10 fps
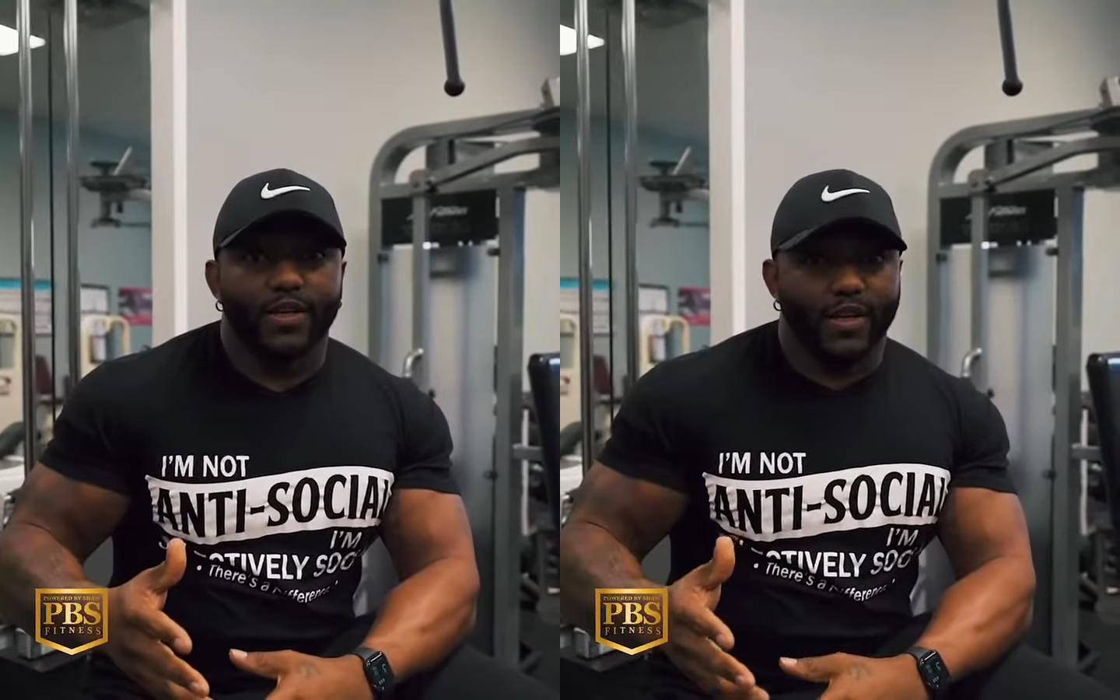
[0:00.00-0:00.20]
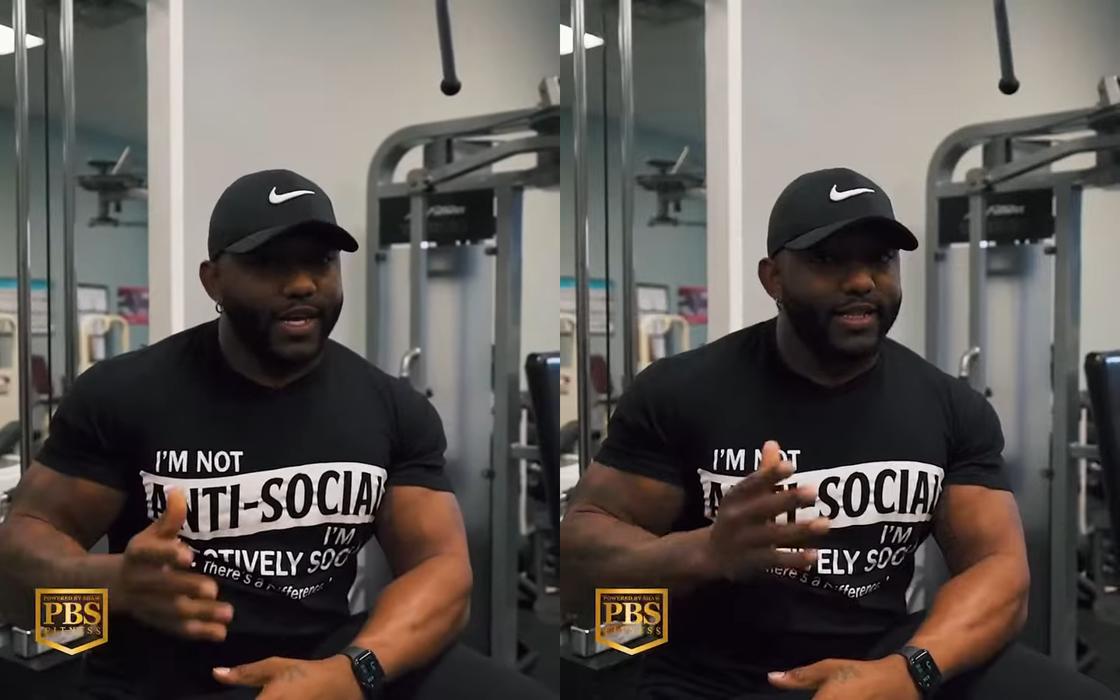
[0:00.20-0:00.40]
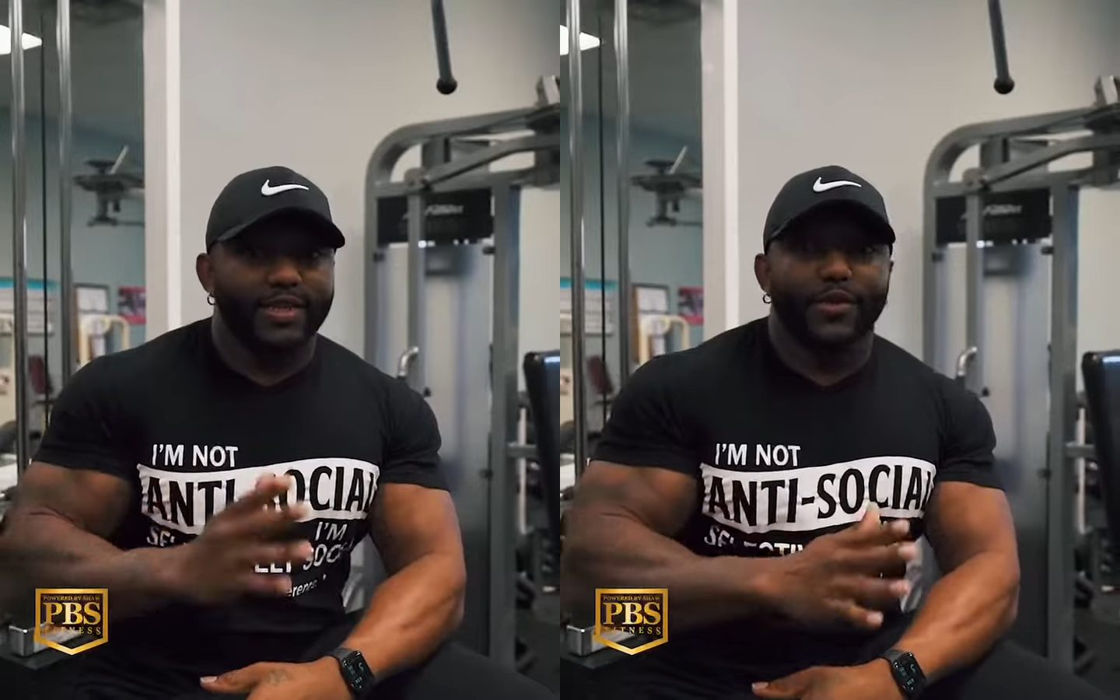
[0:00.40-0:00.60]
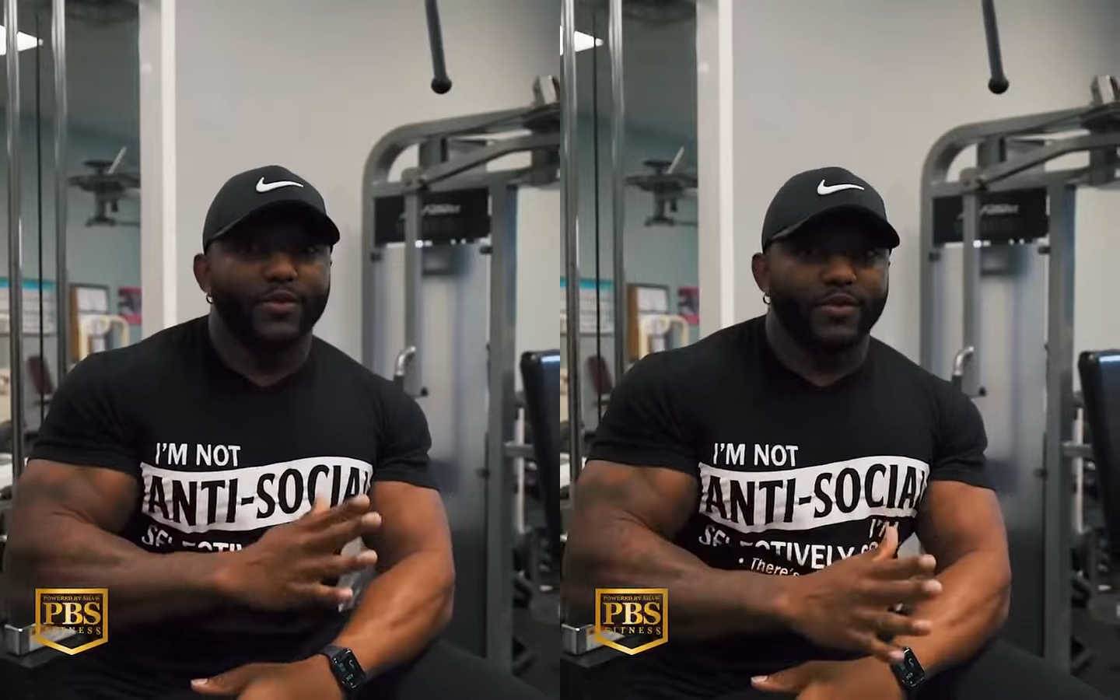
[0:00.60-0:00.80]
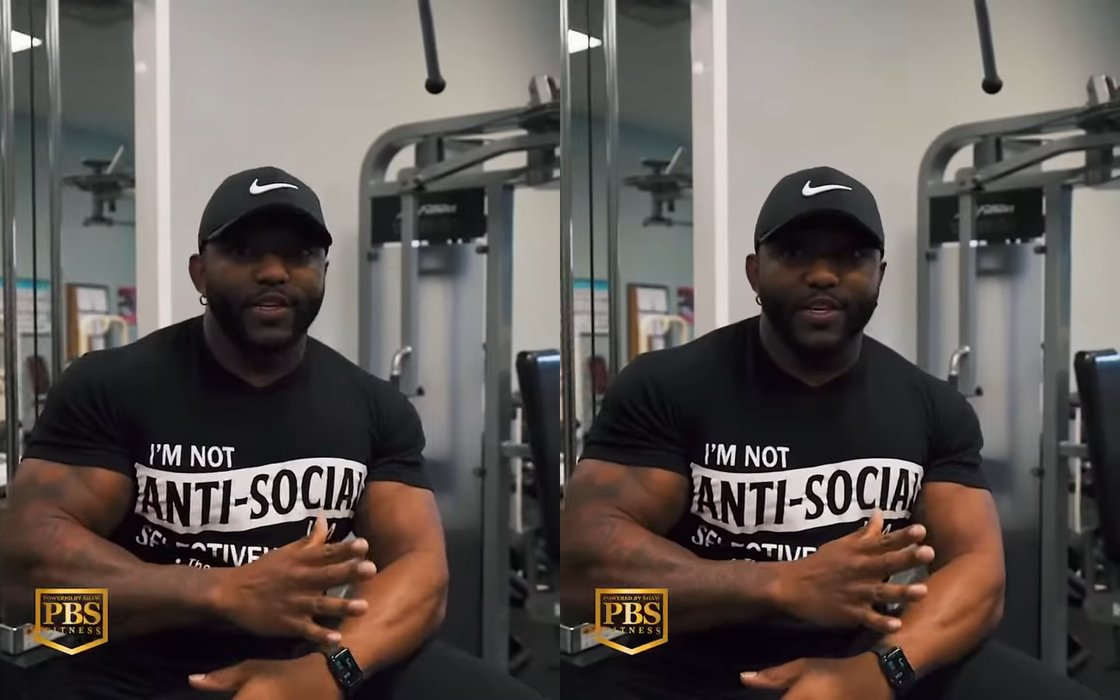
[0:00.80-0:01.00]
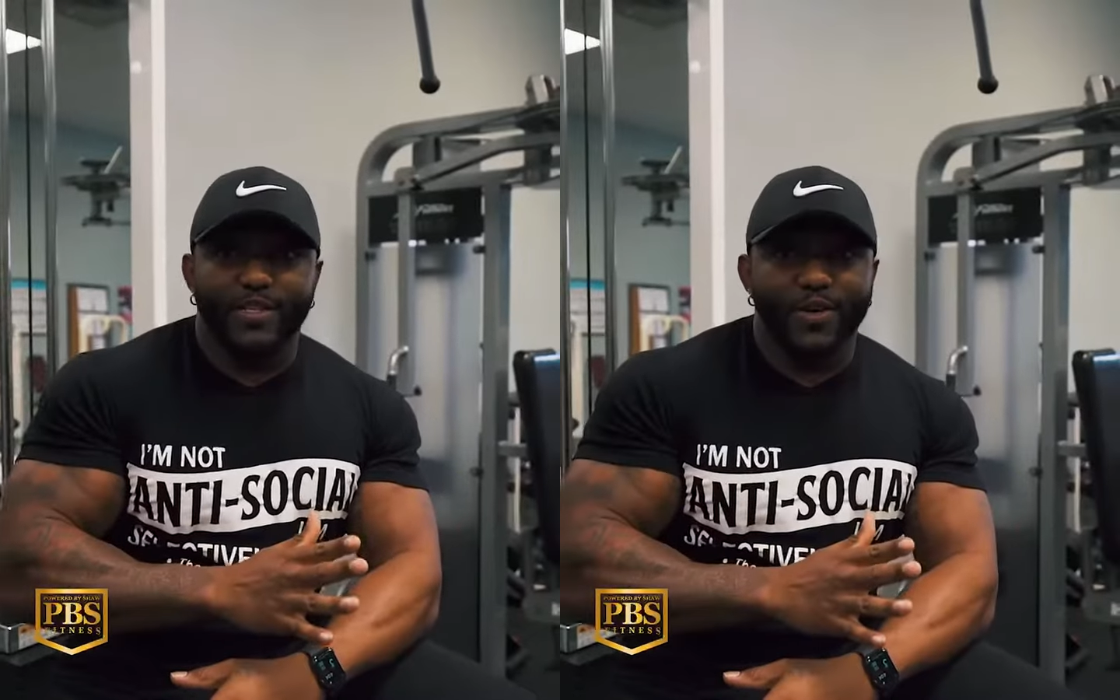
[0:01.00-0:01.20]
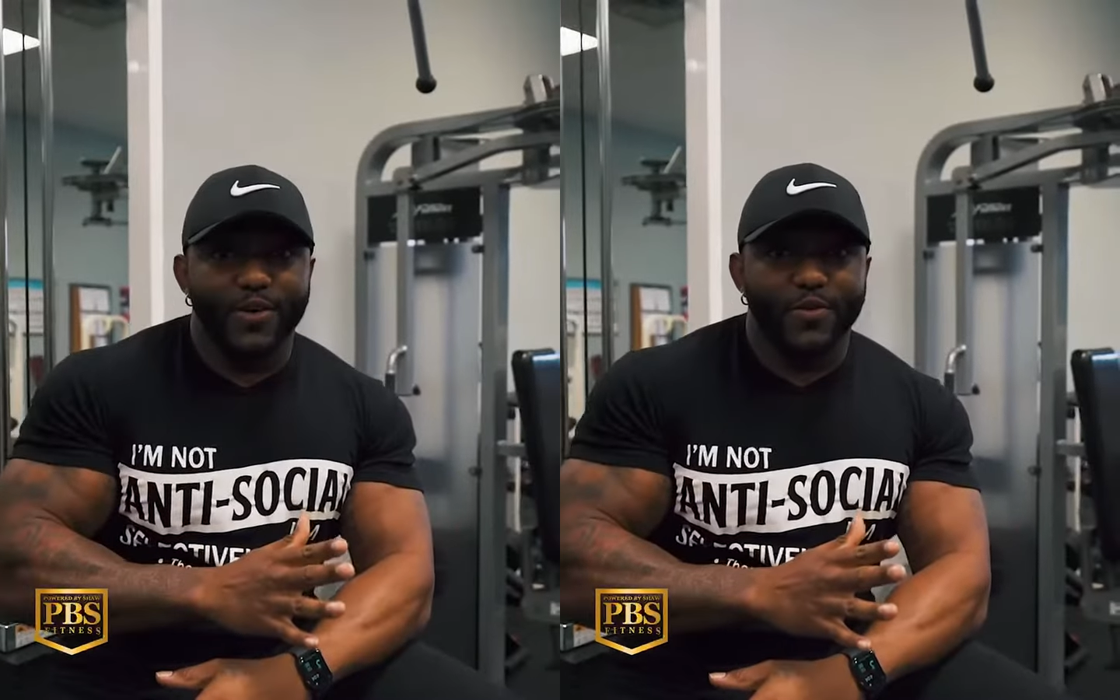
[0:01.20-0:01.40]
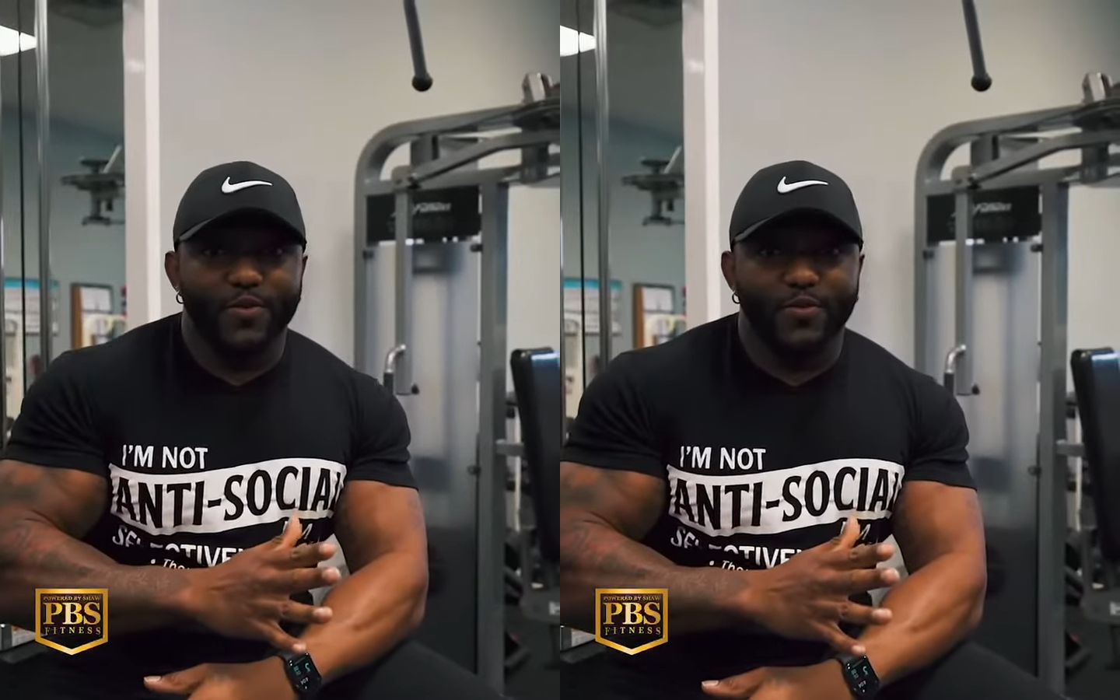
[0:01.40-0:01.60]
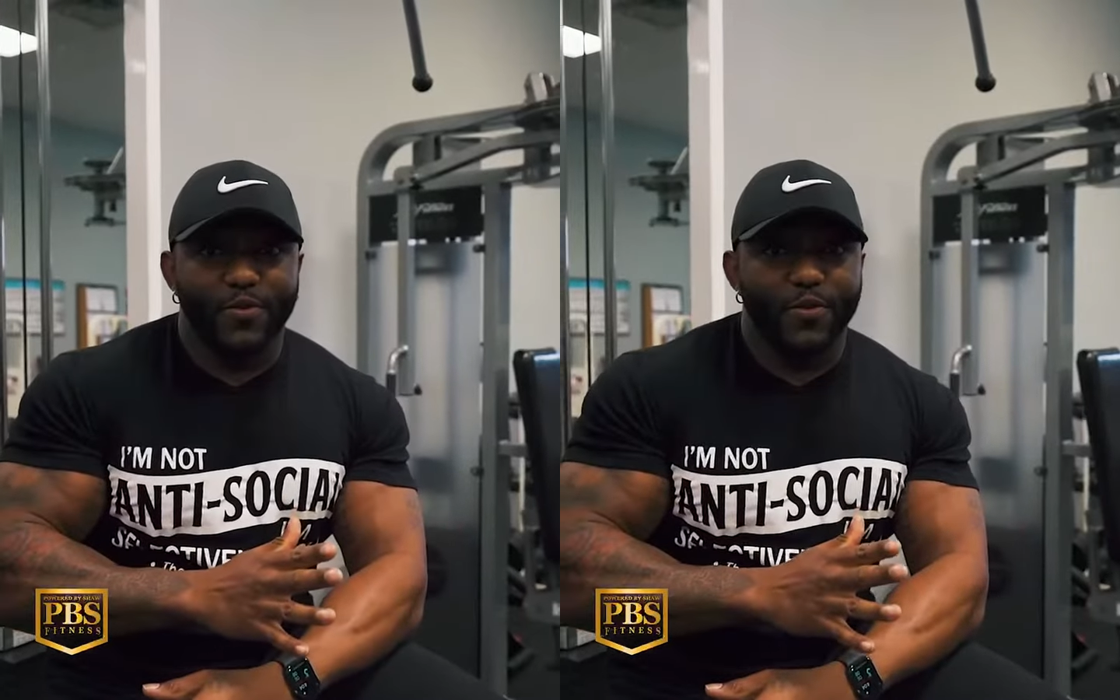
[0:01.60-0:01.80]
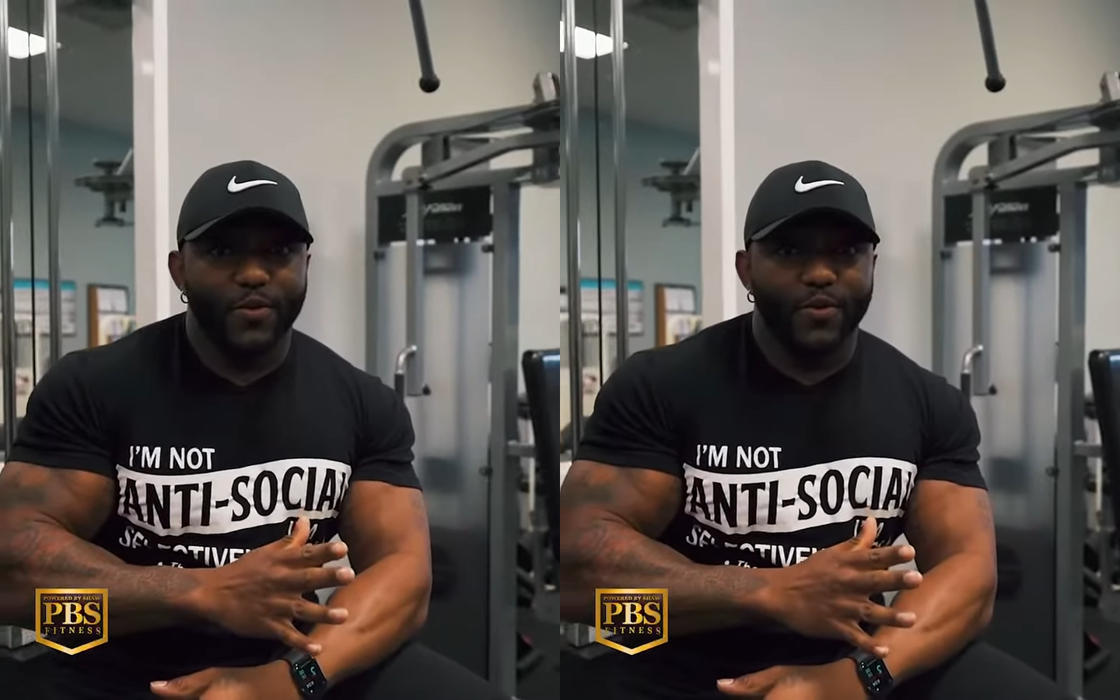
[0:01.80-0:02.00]
let those things go
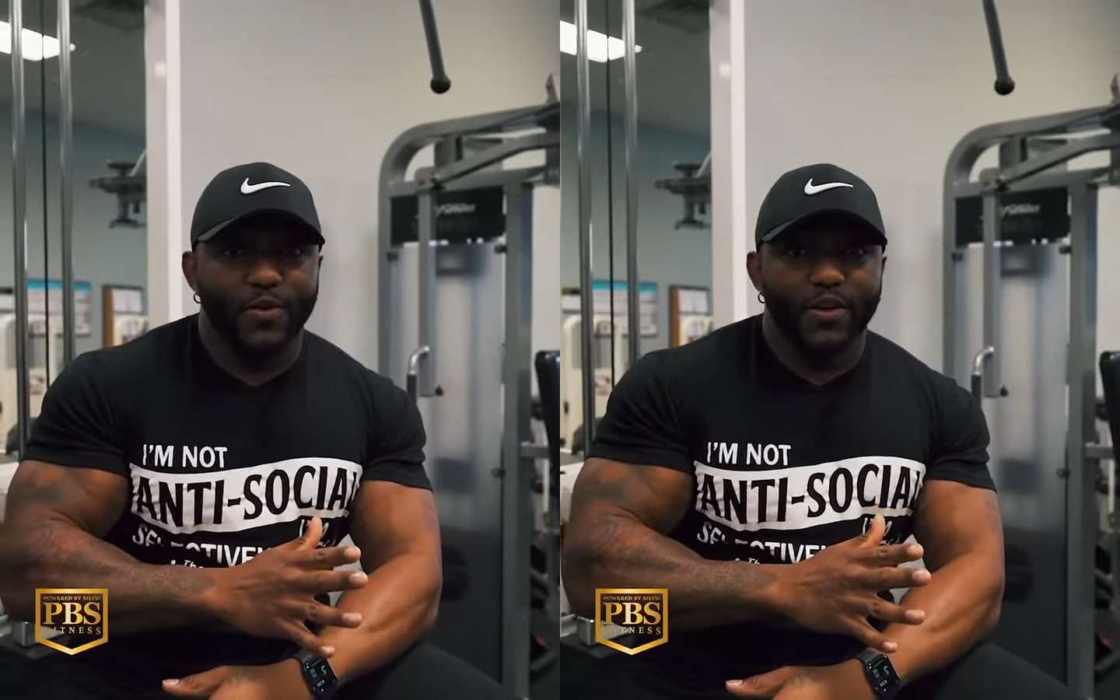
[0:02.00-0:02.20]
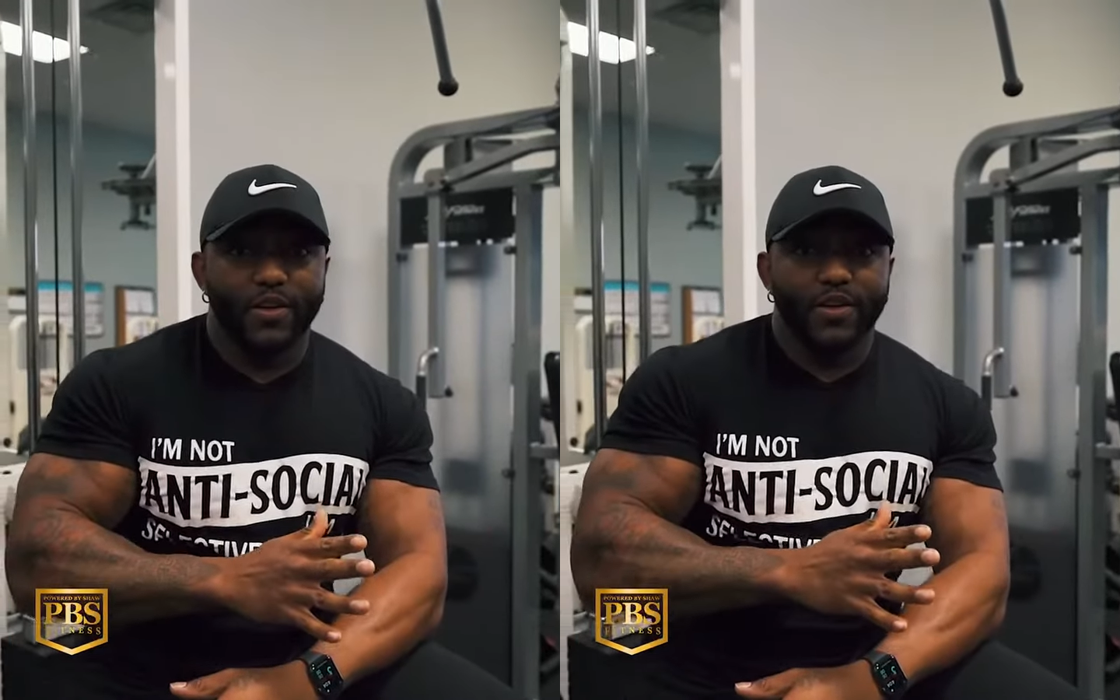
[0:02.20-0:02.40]
for